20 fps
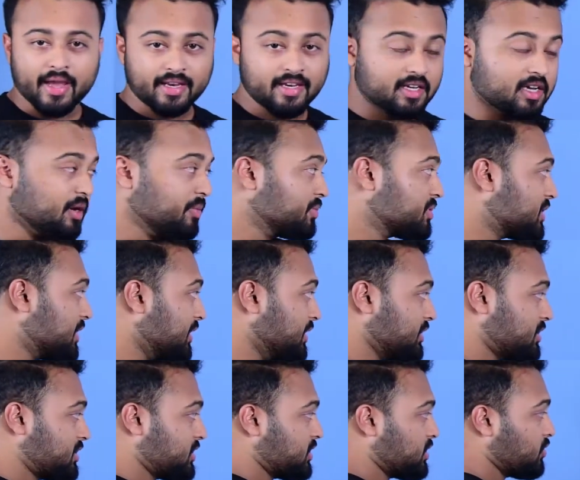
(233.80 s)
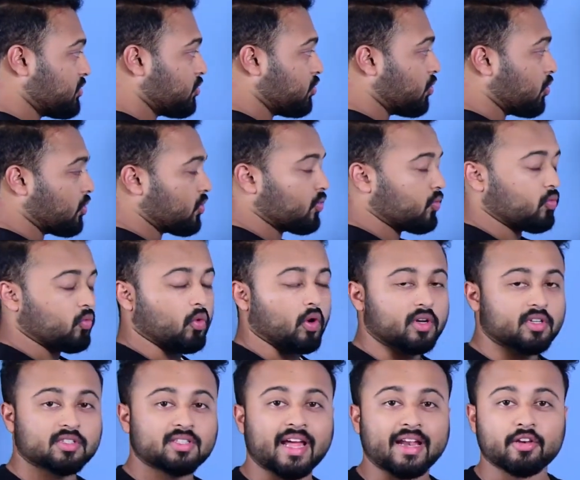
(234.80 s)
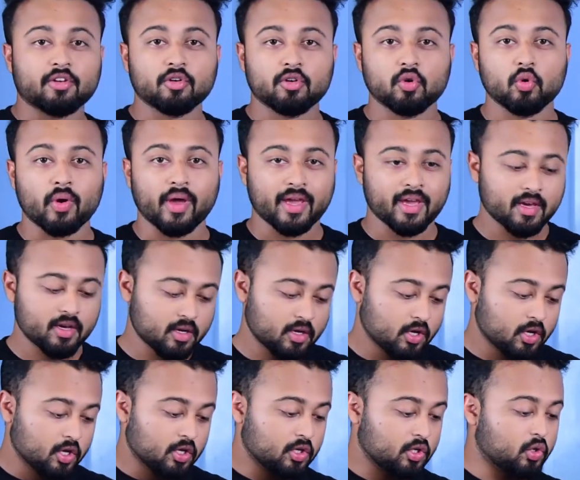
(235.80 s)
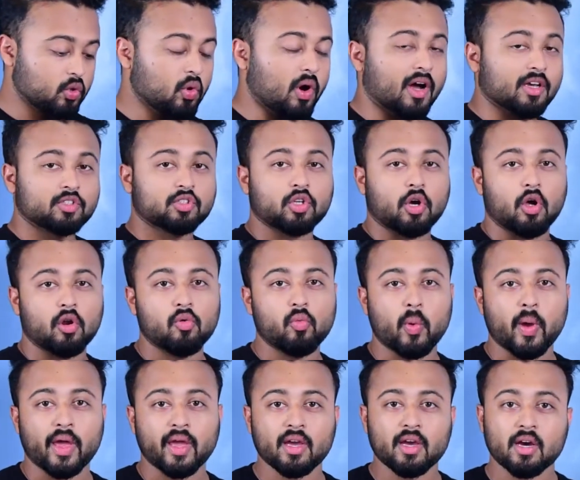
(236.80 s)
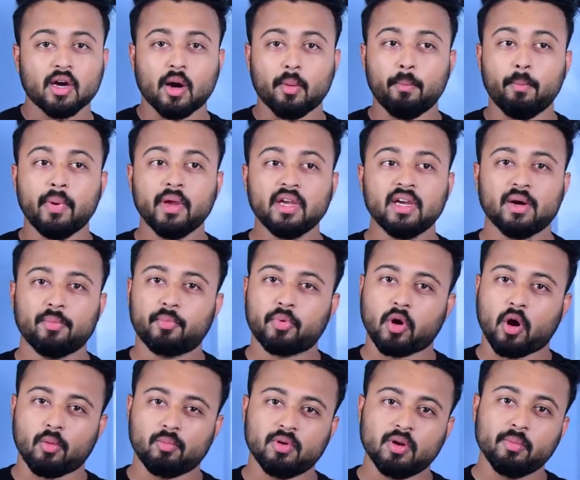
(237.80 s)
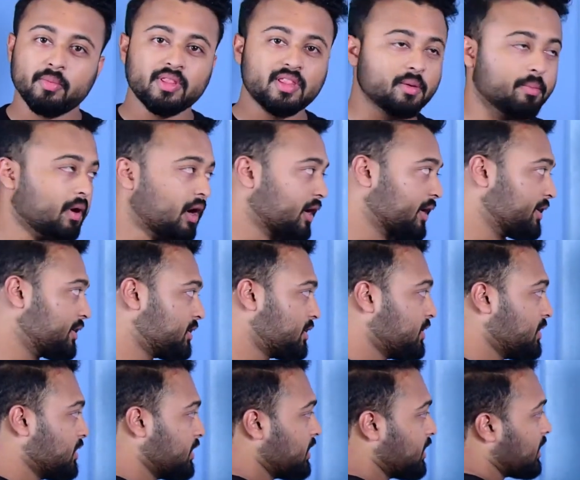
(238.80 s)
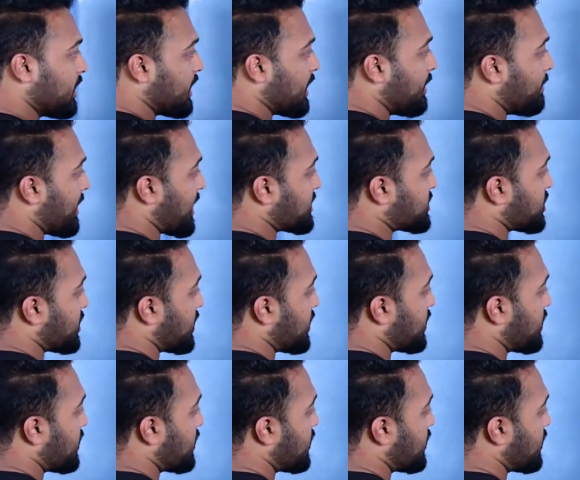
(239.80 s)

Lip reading: income skills, what is that you're doing? You are solving a bigger problem in the market. Imagine